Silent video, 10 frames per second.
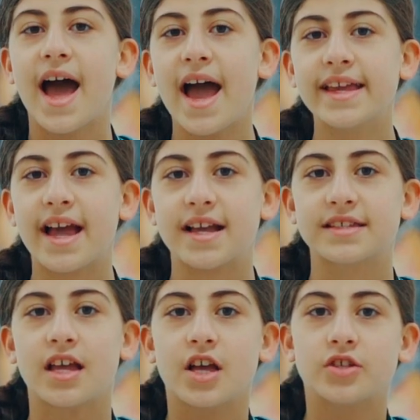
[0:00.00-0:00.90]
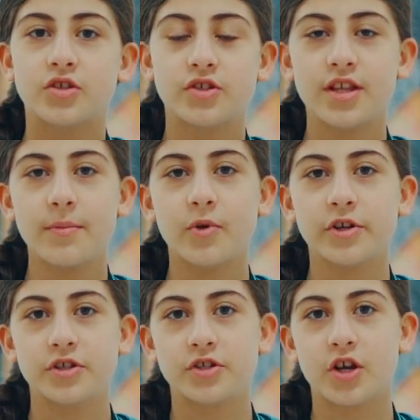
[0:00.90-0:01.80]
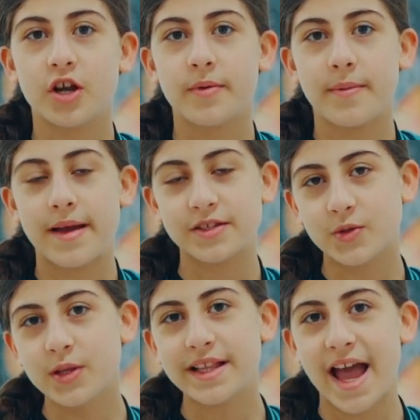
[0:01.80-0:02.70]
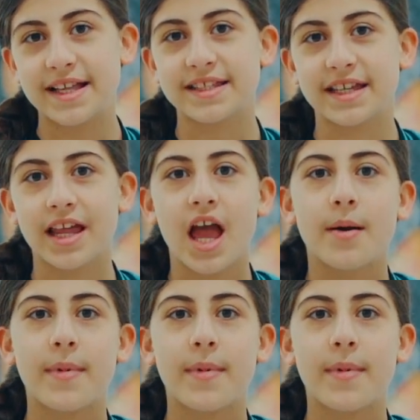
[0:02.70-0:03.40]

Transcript: Hi guys, so today I'm going to talk about my school canteen.